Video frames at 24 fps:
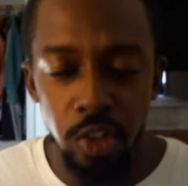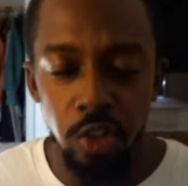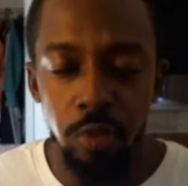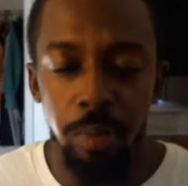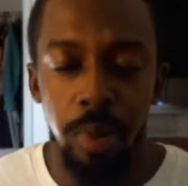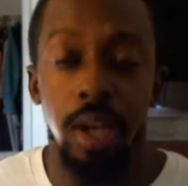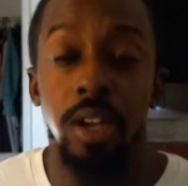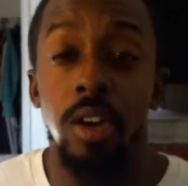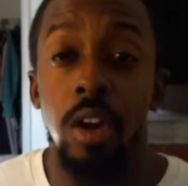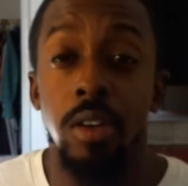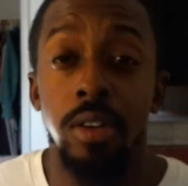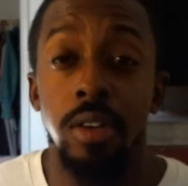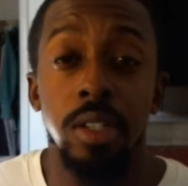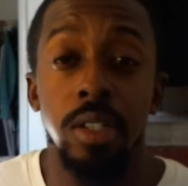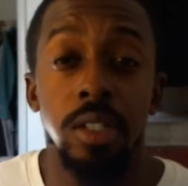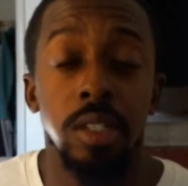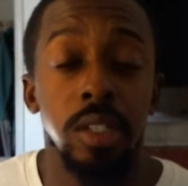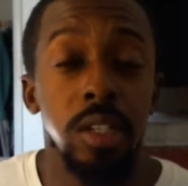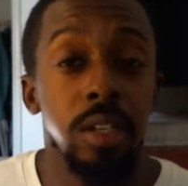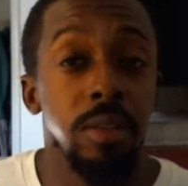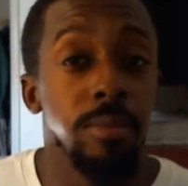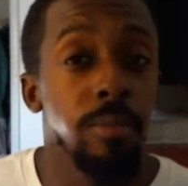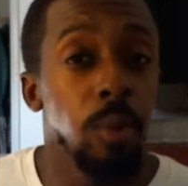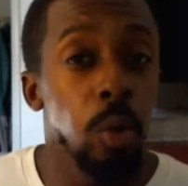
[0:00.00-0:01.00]
you've probably already
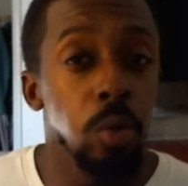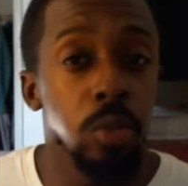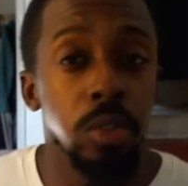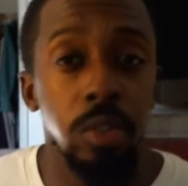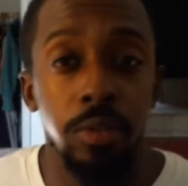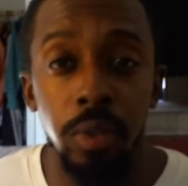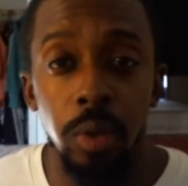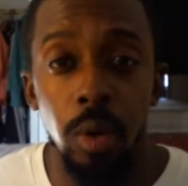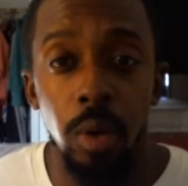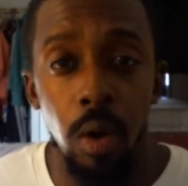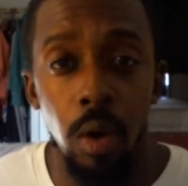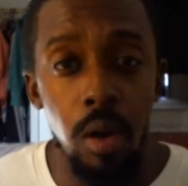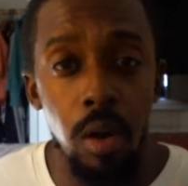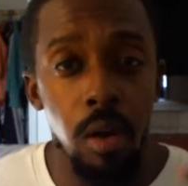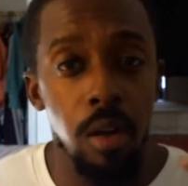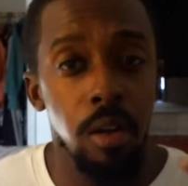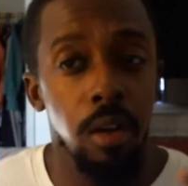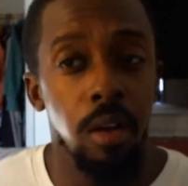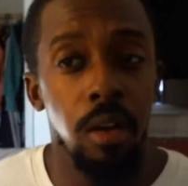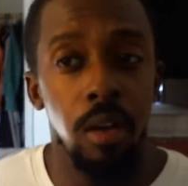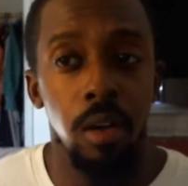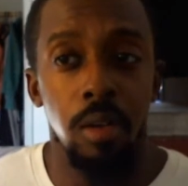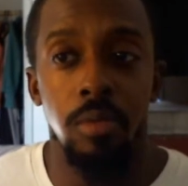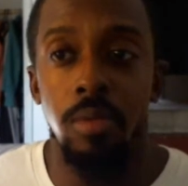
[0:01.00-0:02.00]
seen, most of you
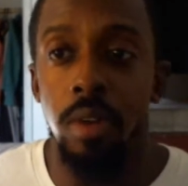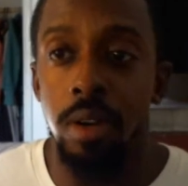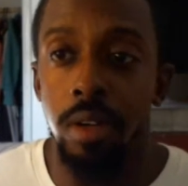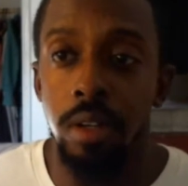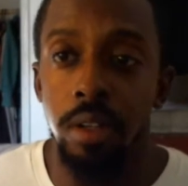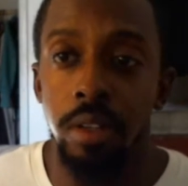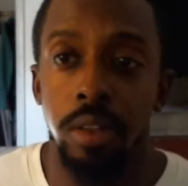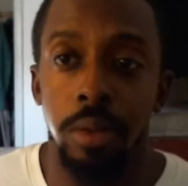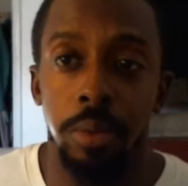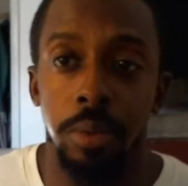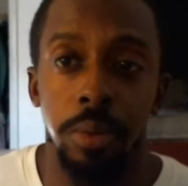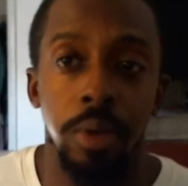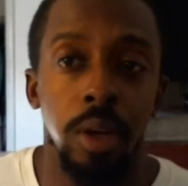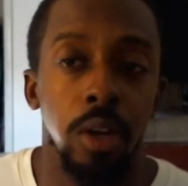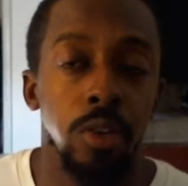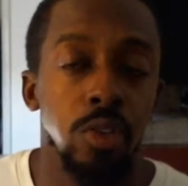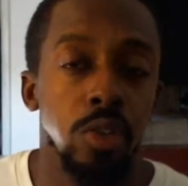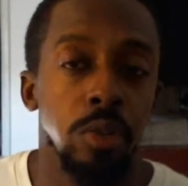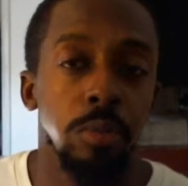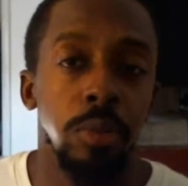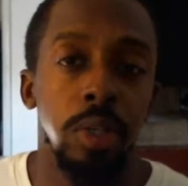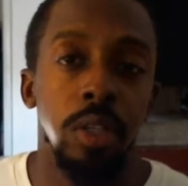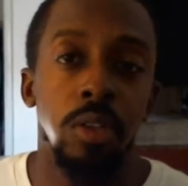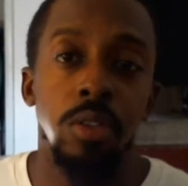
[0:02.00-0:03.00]
all are running the
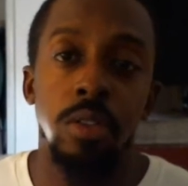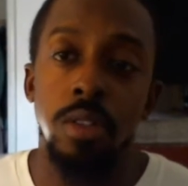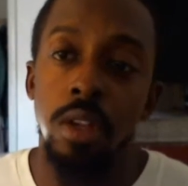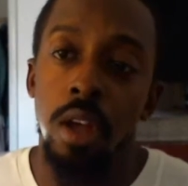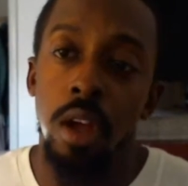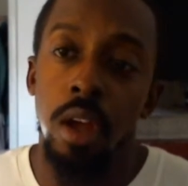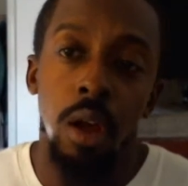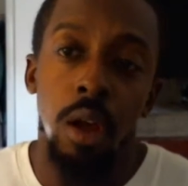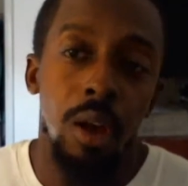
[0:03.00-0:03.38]
300 meters.